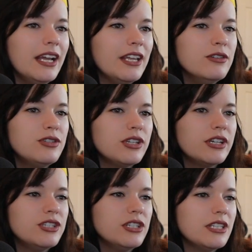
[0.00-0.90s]
I used to
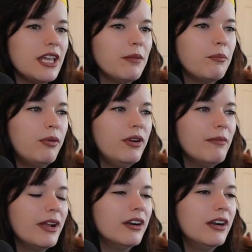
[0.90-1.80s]
could just like put in
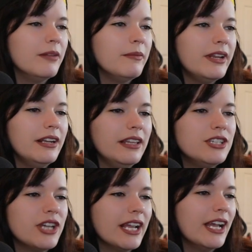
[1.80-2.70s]
my cart and immediately
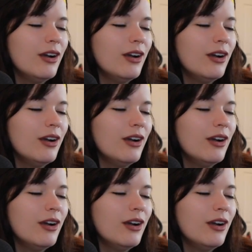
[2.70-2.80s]
check